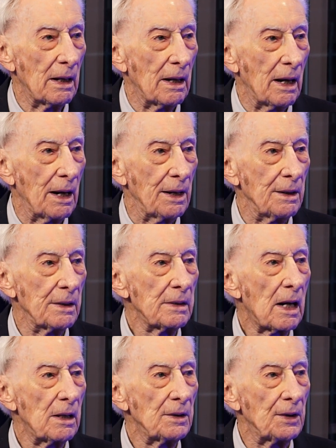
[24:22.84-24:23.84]
and
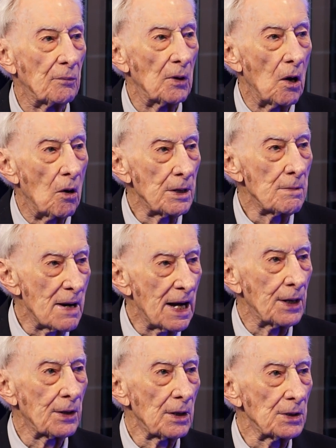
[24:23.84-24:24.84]
it will
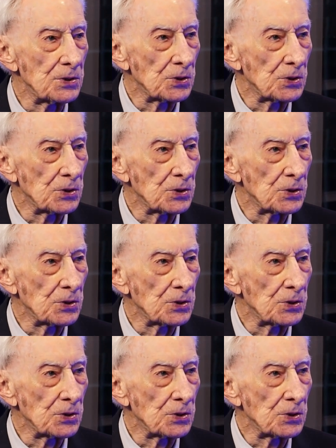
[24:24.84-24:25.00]
automatically